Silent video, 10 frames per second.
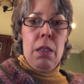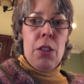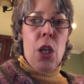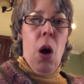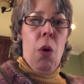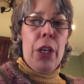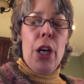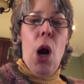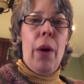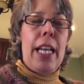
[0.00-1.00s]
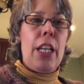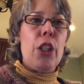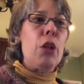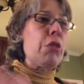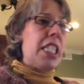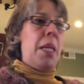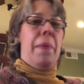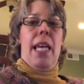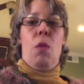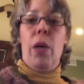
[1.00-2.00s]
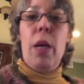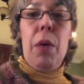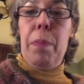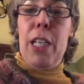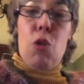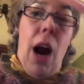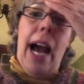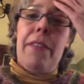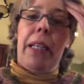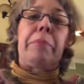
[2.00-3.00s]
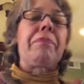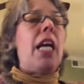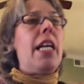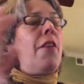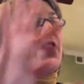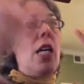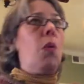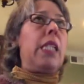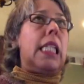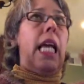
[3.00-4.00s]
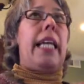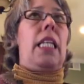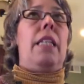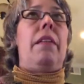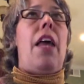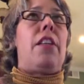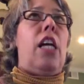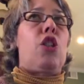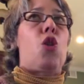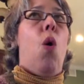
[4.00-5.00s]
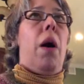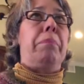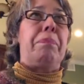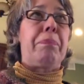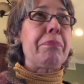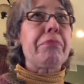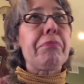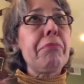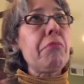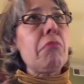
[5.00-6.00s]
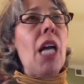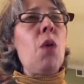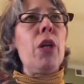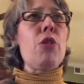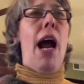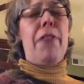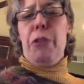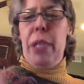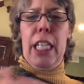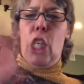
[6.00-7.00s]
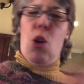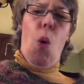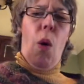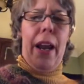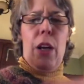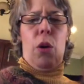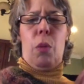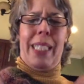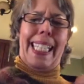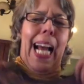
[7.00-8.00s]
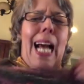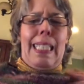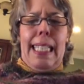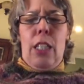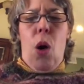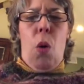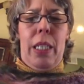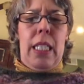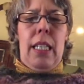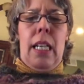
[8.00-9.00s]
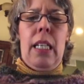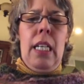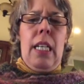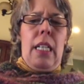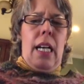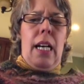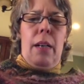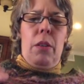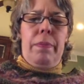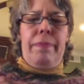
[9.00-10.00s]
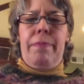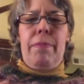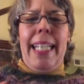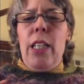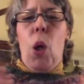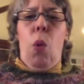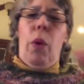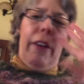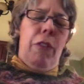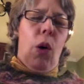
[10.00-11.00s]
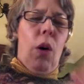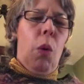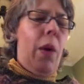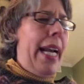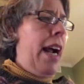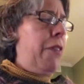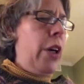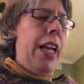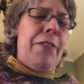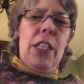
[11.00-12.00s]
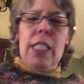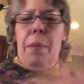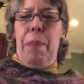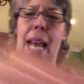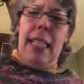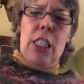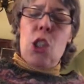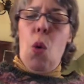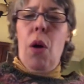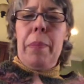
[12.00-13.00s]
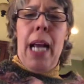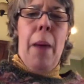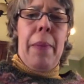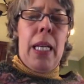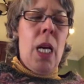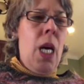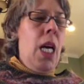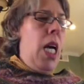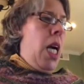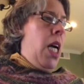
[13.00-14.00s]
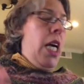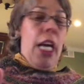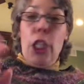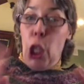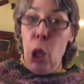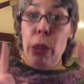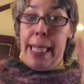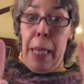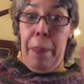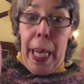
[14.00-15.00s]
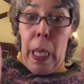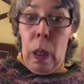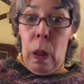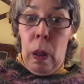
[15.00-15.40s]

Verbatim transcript: So, you know, and it used to be we would be driving, and if there was like a, a, a storm, and we're driving through Illinois or Wisconsin going to the uh, Eagle River or whatever, and if there's a bad storm coming, it used to be